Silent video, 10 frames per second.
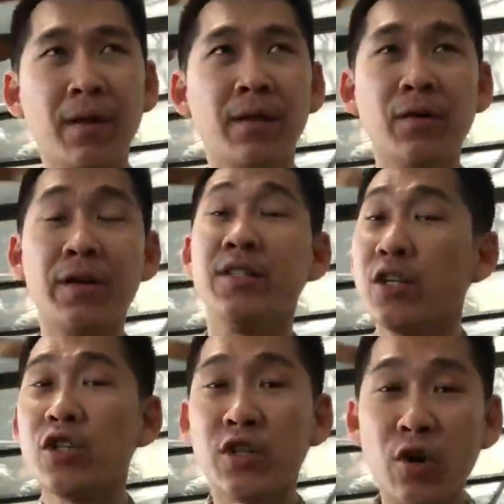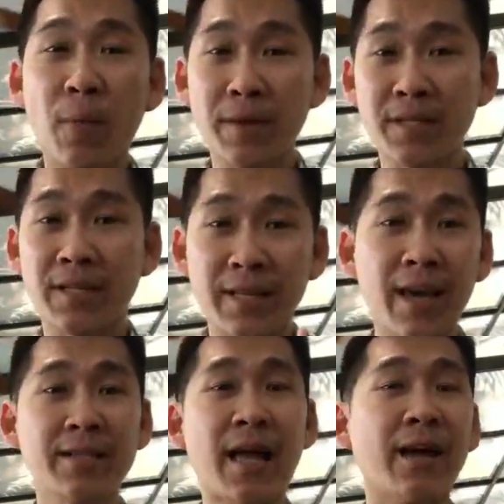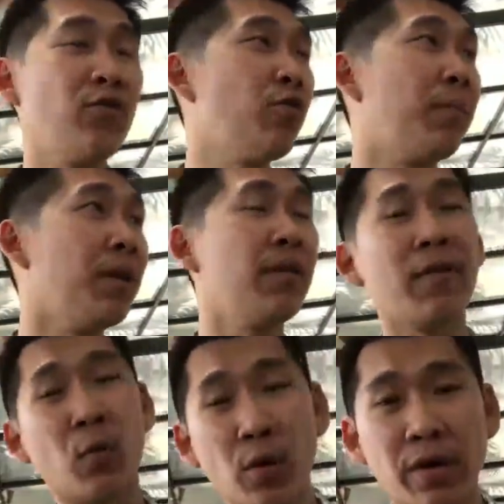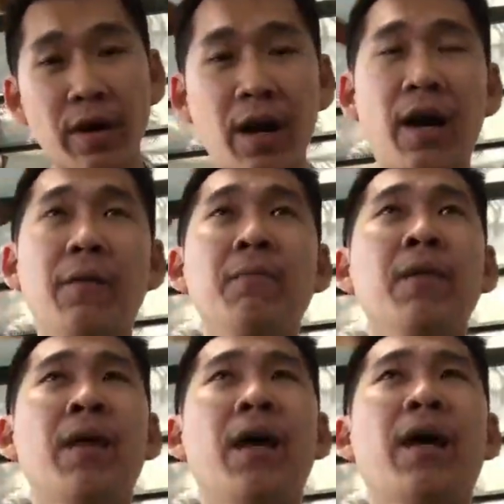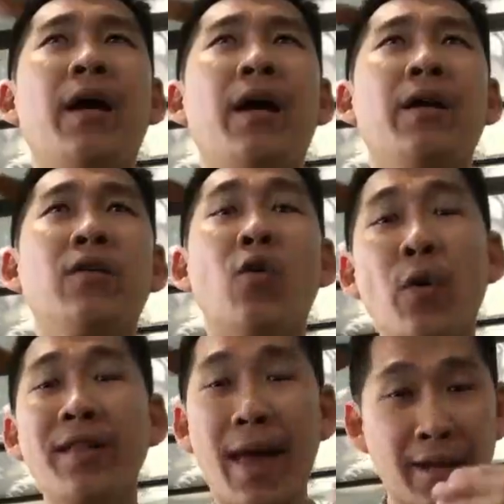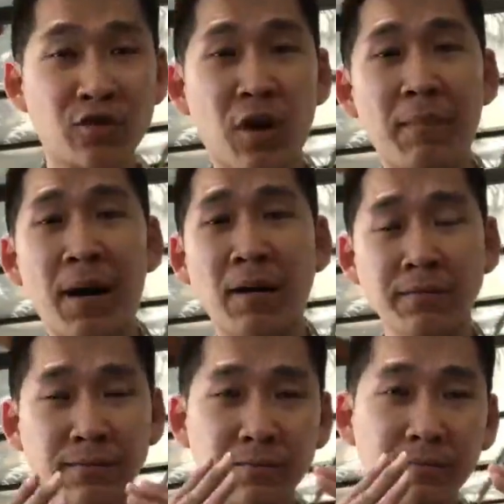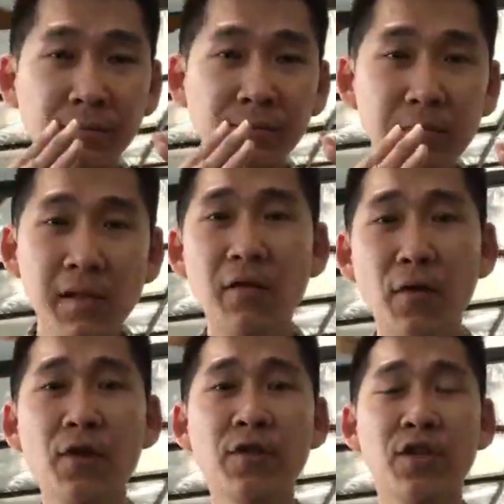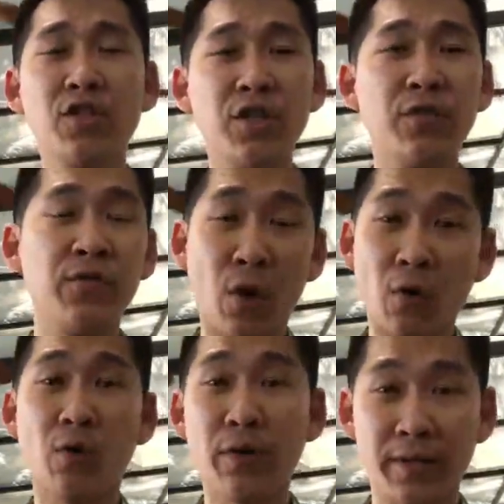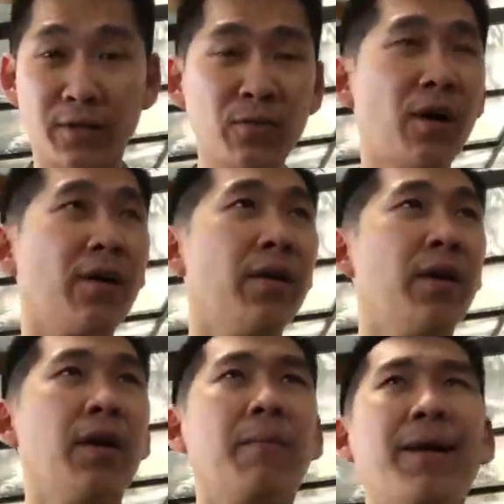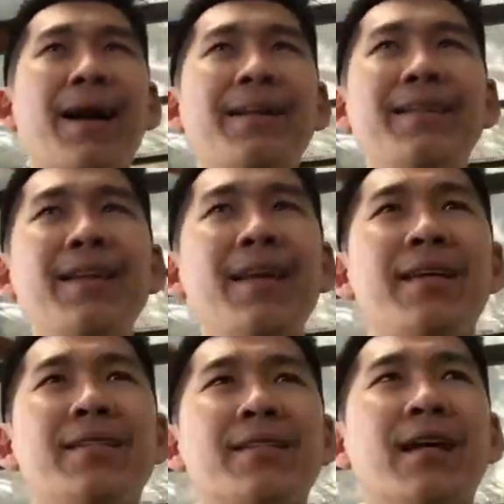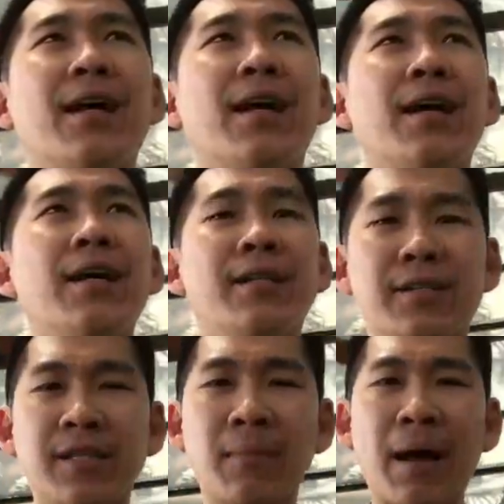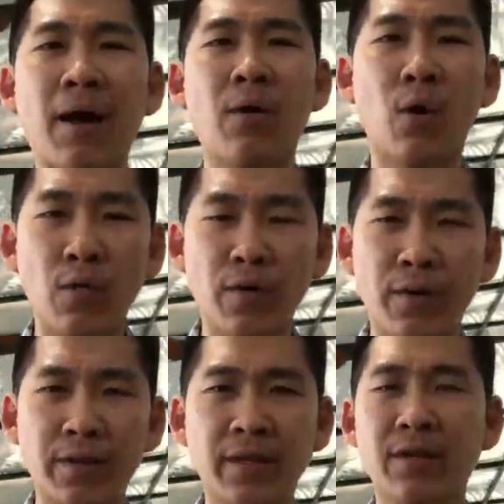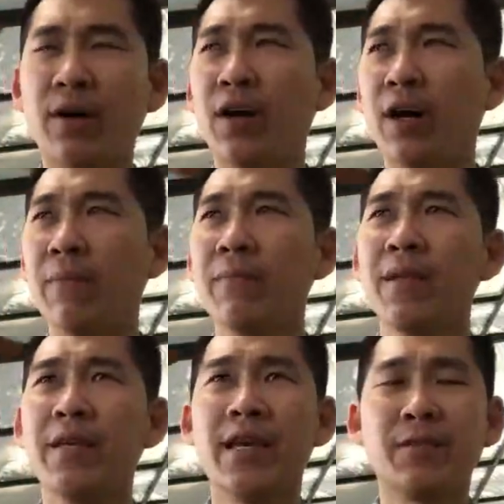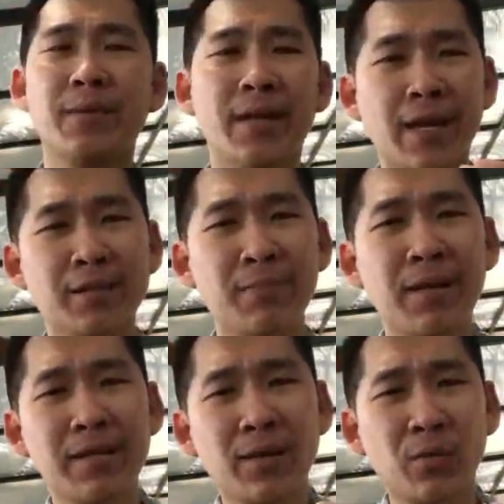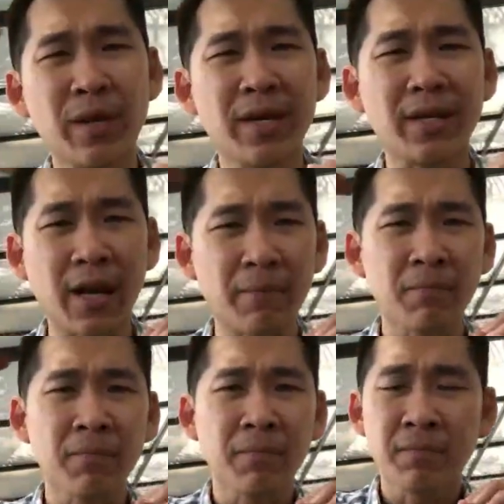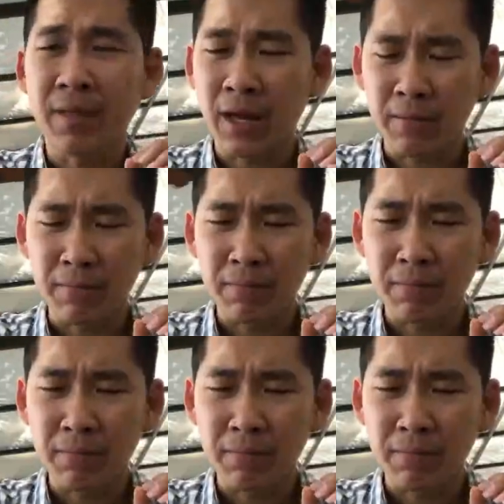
No, it's actually the opposite. Yes, I do believe in working hard and going the extra mile for you to achieve your goal and so on. But I think it's somehow overrated, or it has been explained in a way that